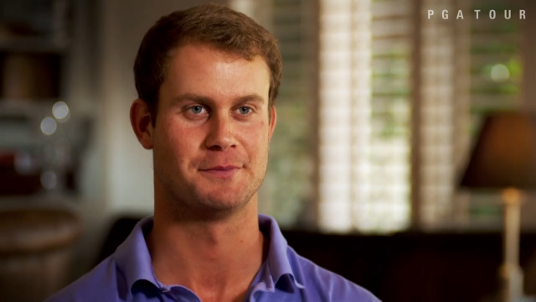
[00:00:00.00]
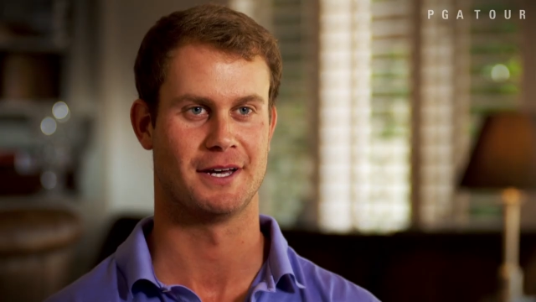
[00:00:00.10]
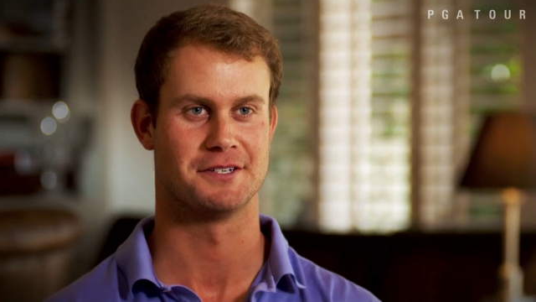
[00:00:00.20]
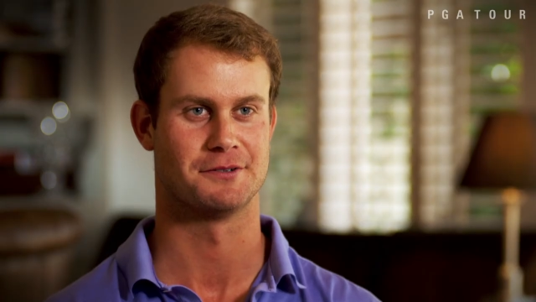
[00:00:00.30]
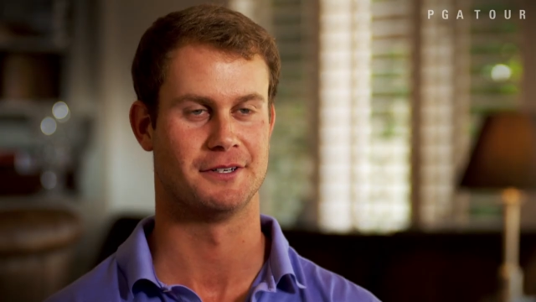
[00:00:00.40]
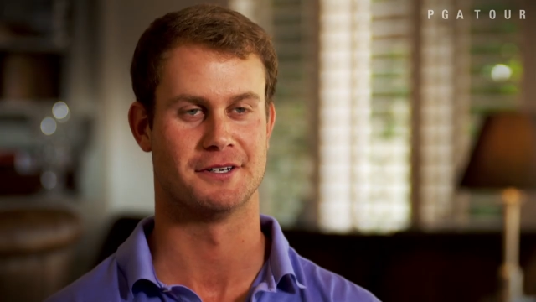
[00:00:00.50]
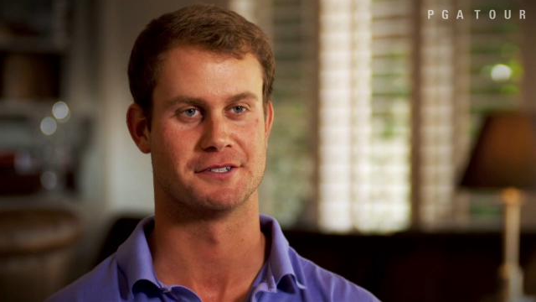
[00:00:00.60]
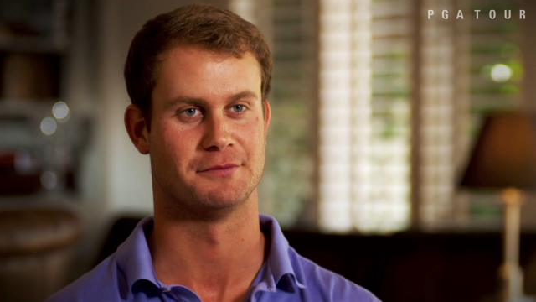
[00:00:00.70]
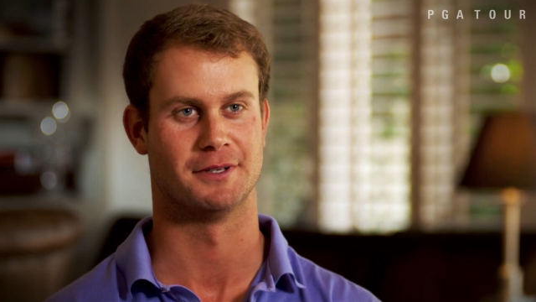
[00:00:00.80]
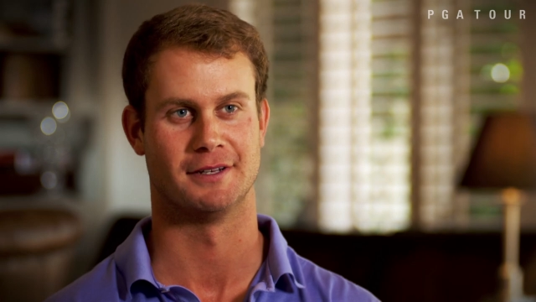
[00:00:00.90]
past three
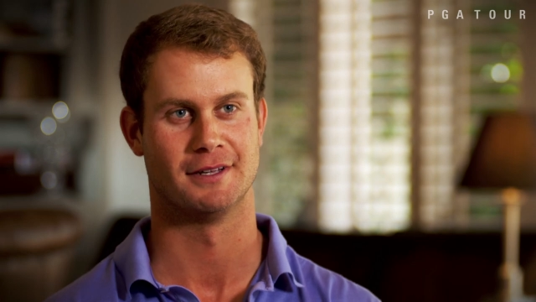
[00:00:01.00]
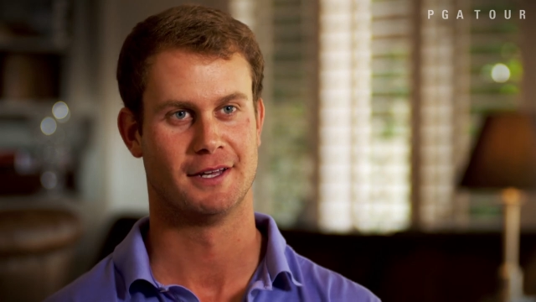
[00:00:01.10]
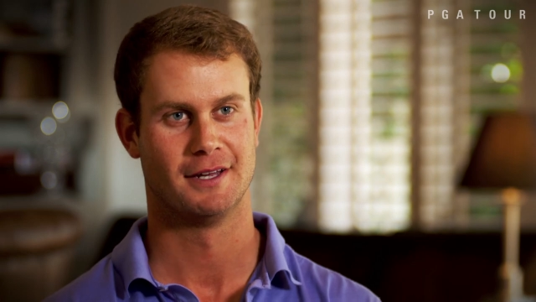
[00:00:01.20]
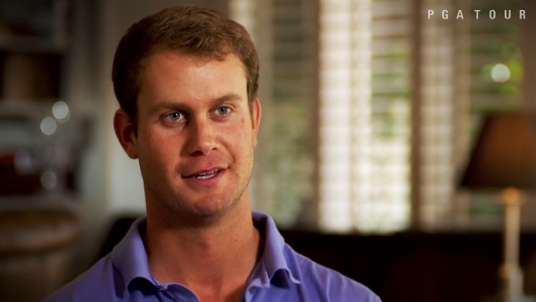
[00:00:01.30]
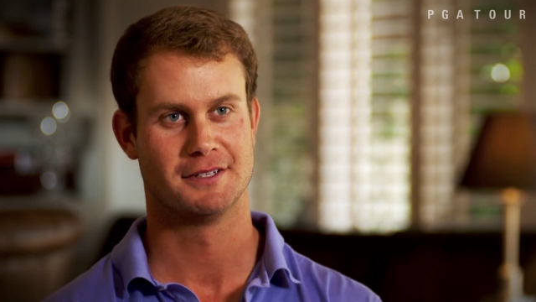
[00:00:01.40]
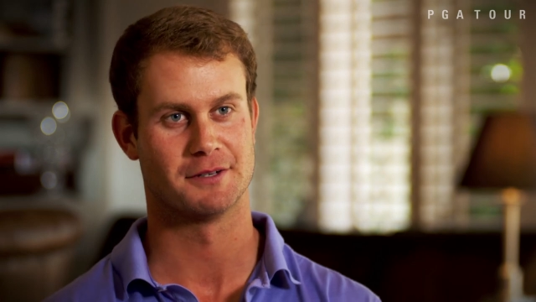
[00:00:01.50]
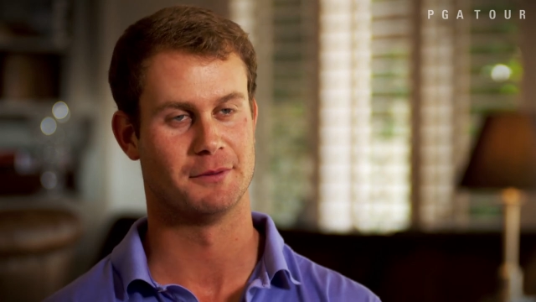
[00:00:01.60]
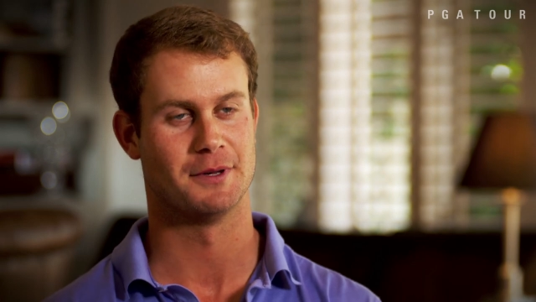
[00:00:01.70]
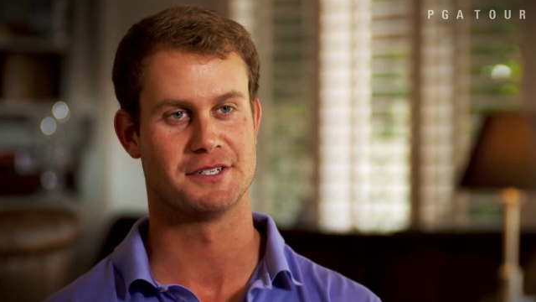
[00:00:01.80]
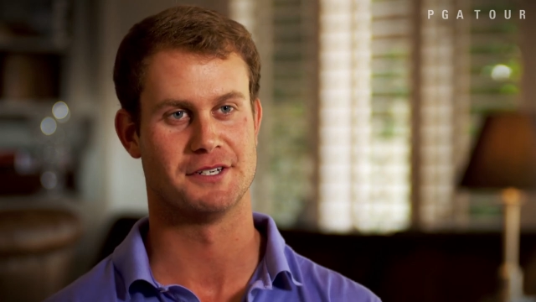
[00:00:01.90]
years have been some
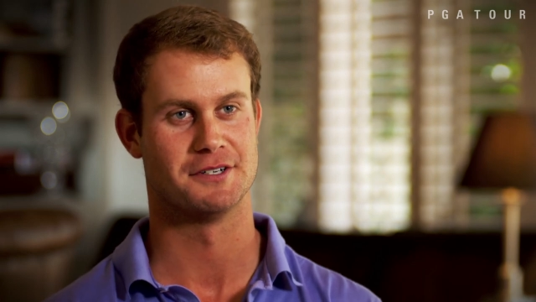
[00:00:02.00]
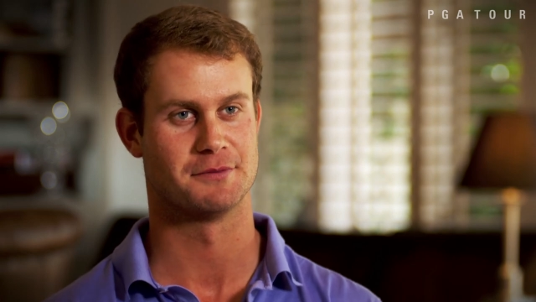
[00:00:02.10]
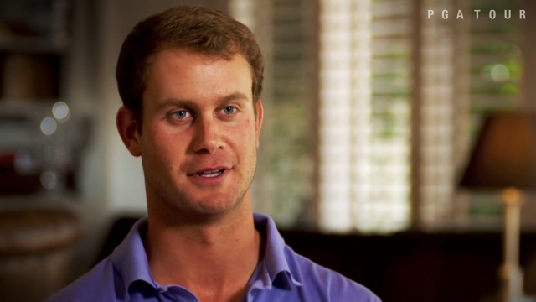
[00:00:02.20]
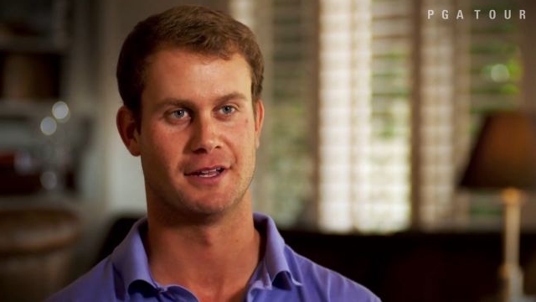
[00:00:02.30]
of the best years of my